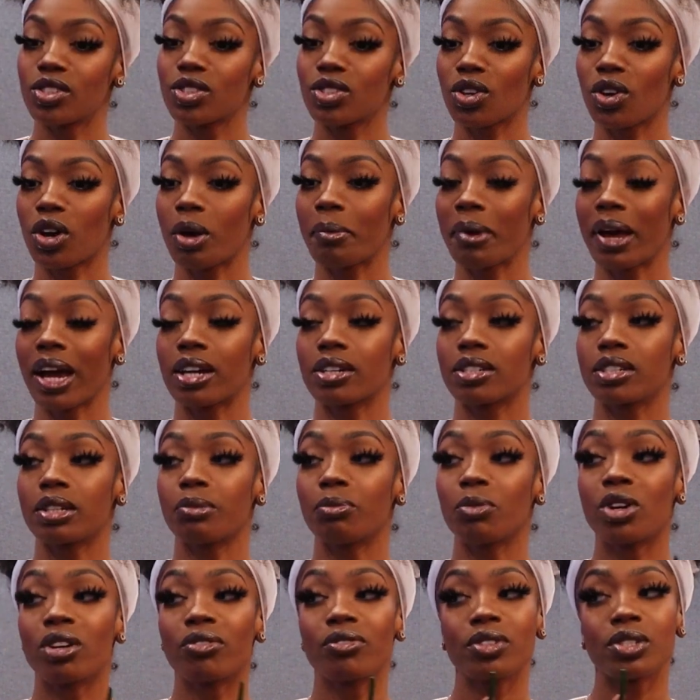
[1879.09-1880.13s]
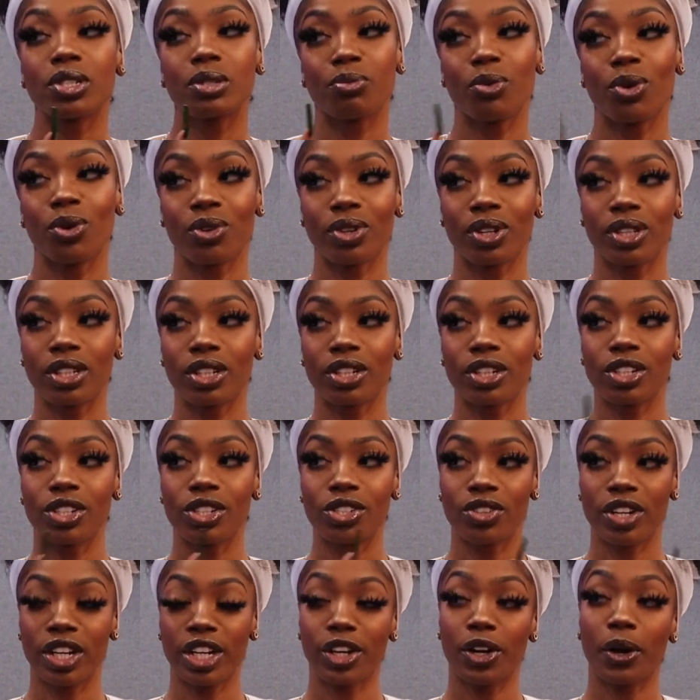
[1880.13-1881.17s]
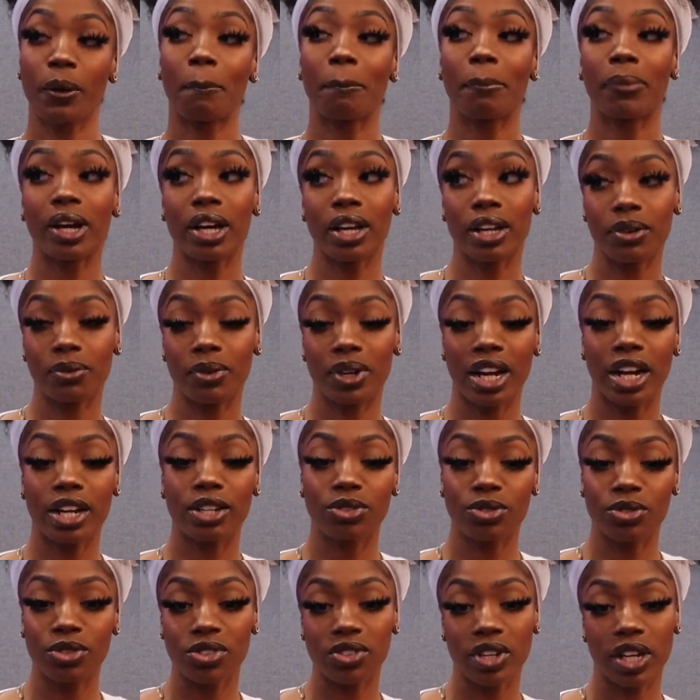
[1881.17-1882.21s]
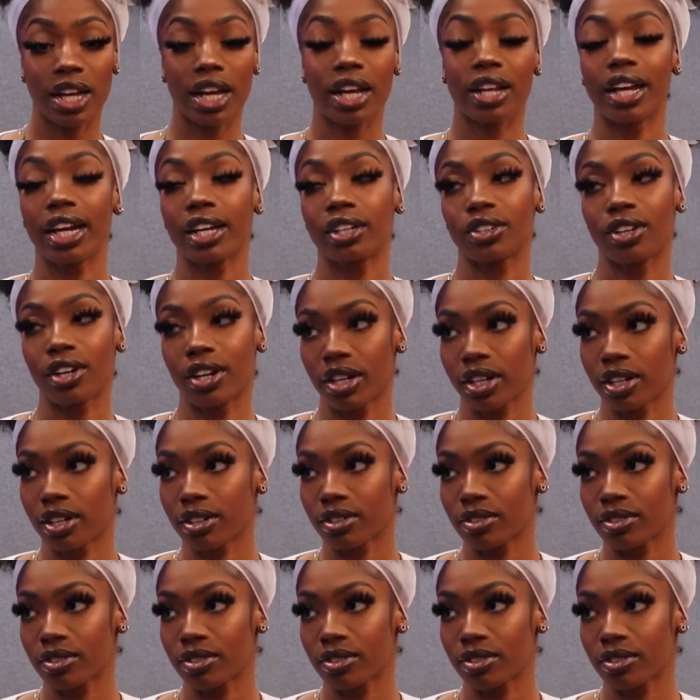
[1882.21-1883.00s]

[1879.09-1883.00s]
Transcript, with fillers: So I'm actually more of a smoker than a drinker, but when I do drink, I like dark.